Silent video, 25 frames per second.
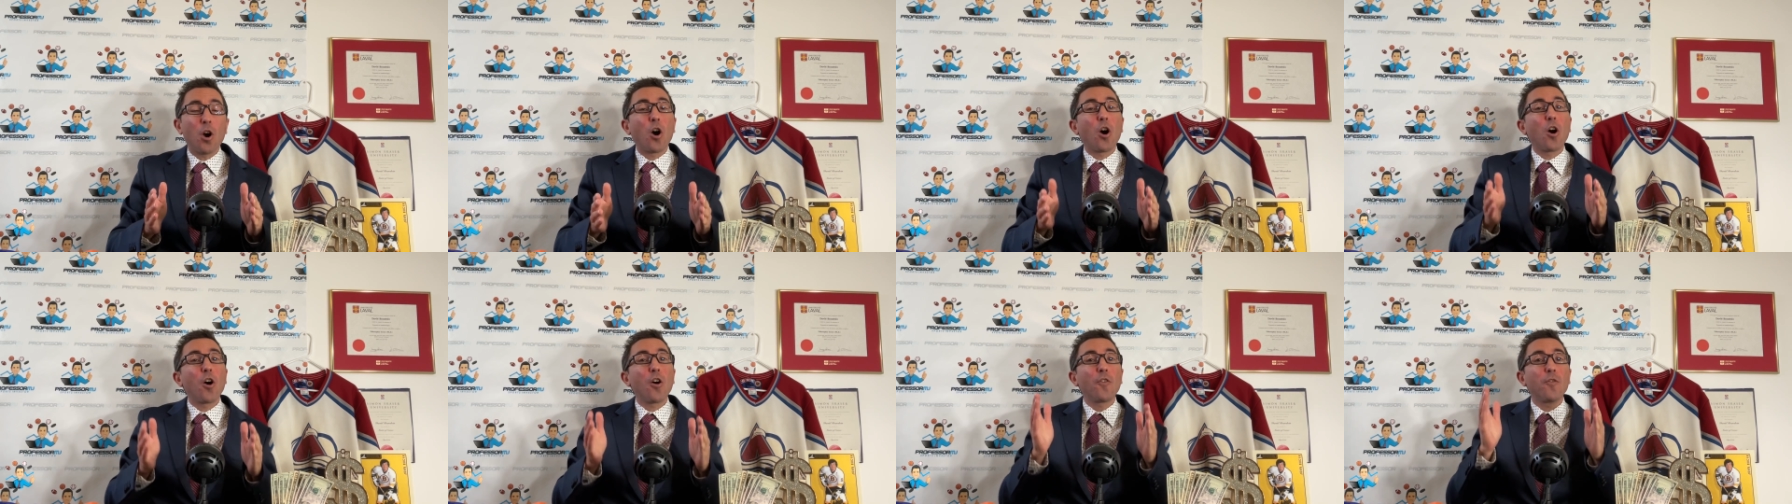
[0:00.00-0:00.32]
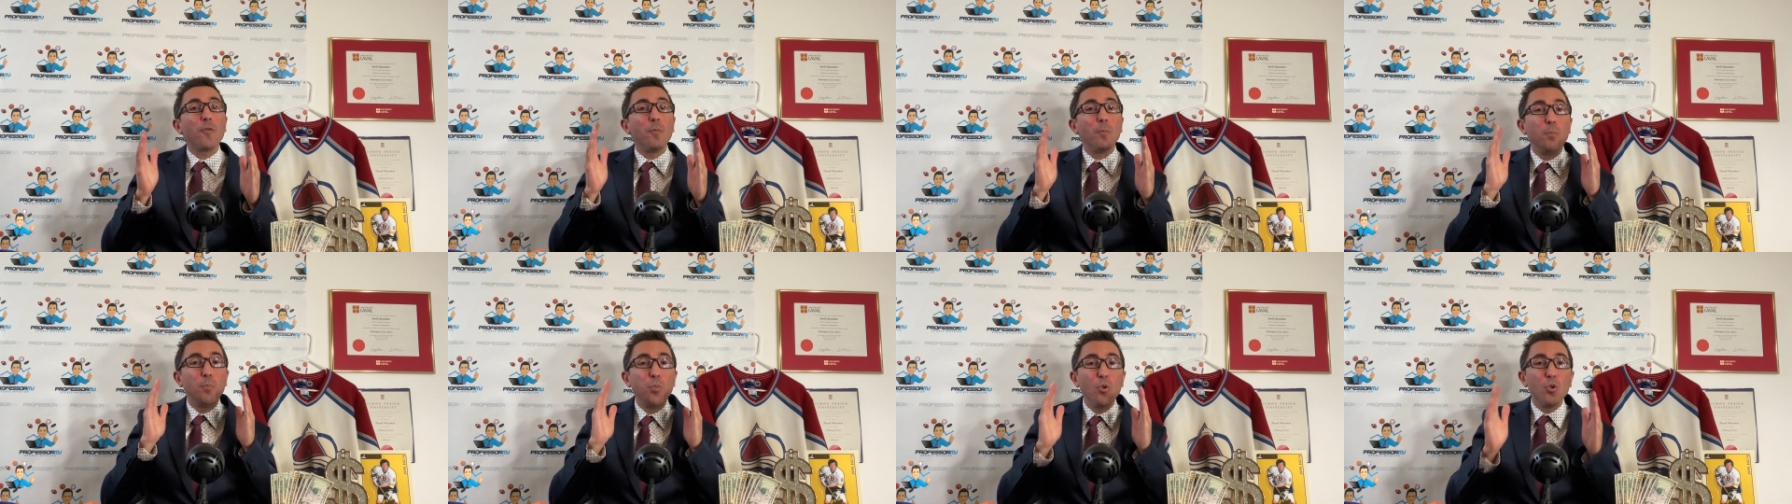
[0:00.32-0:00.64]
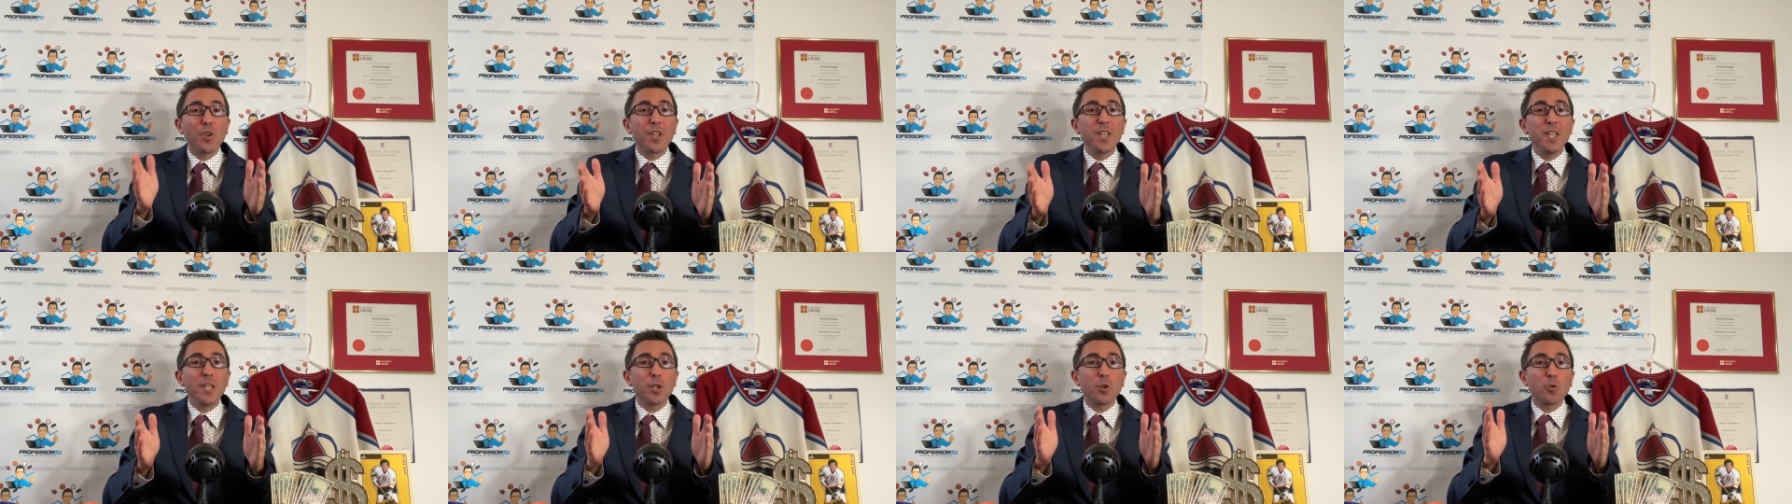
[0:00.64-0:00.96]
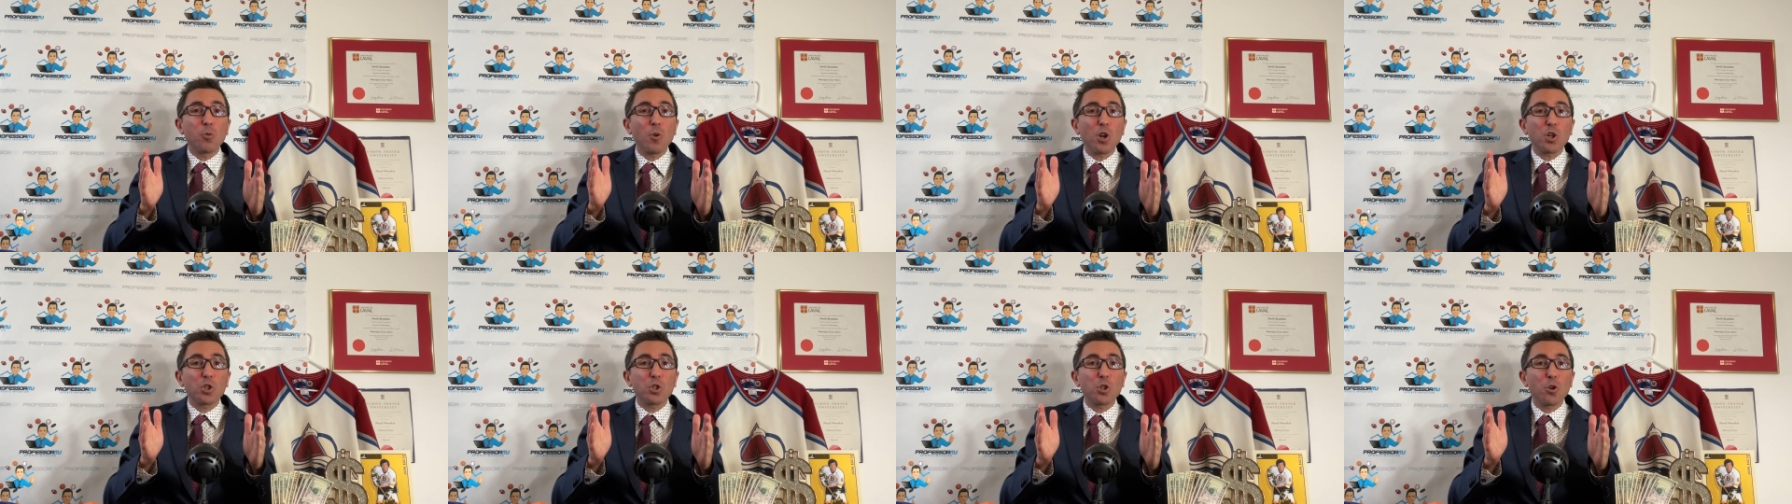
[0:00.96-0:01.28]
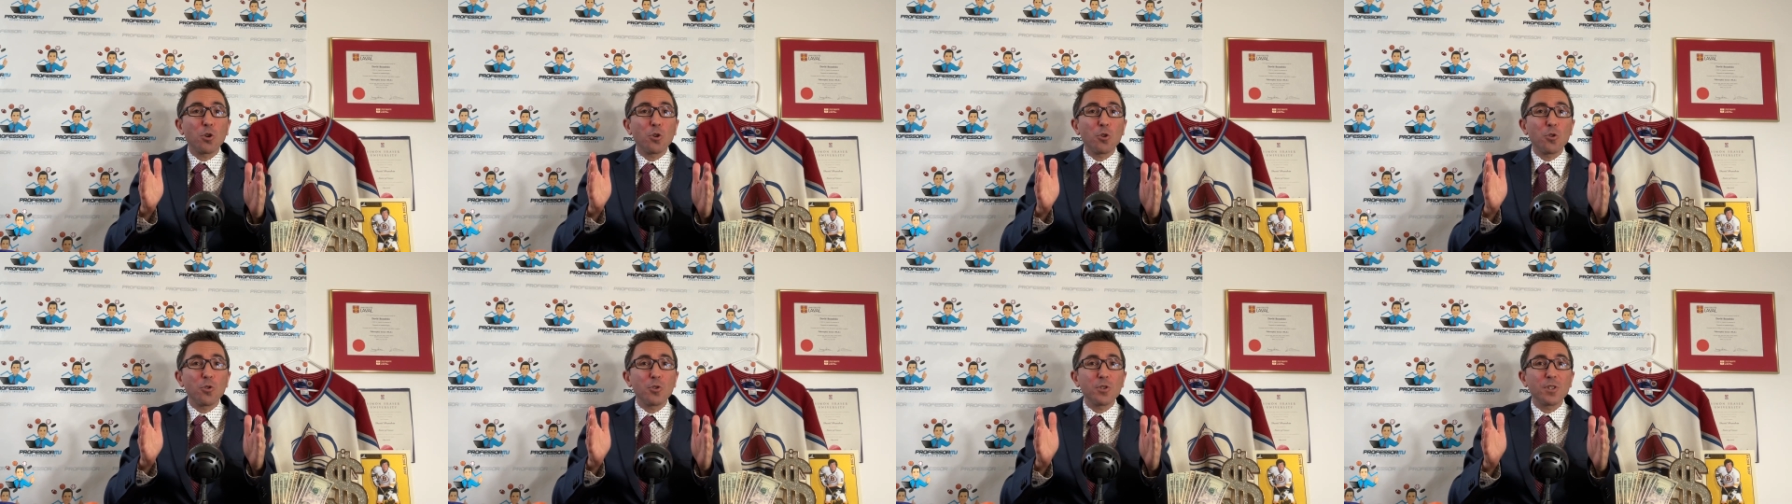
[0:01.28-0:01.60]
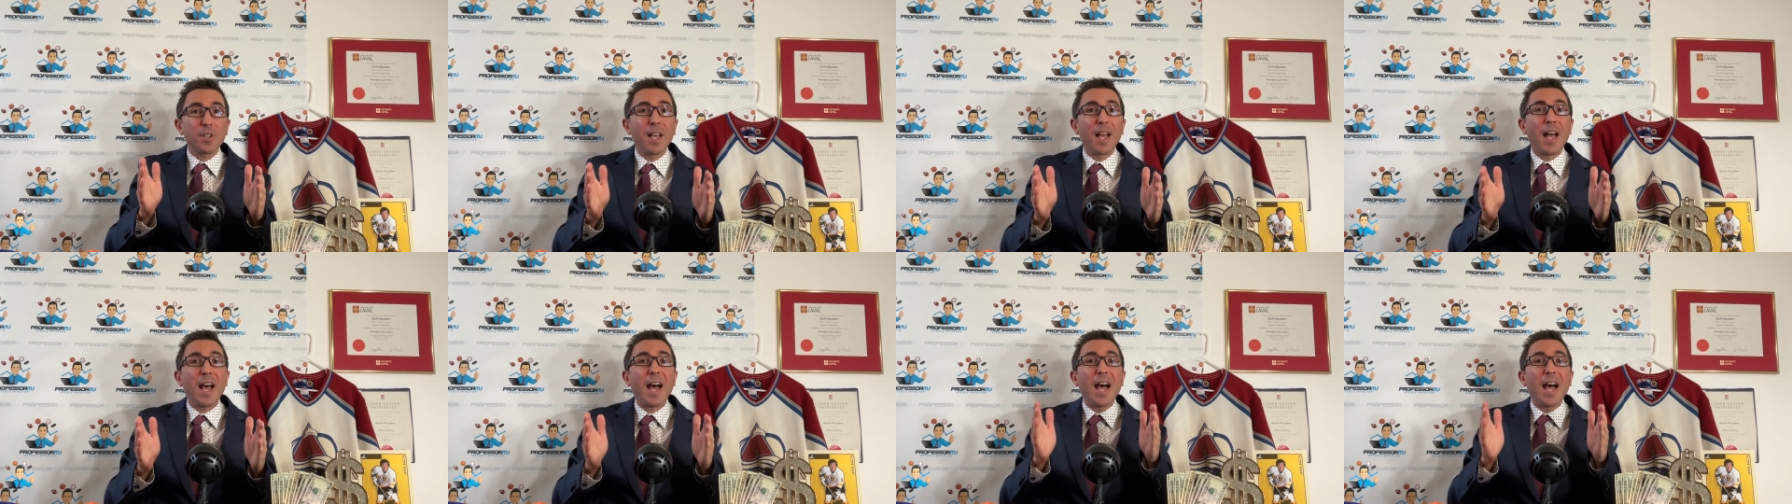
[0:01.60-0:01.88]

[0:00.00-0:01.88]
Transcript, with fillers: of bookie crushers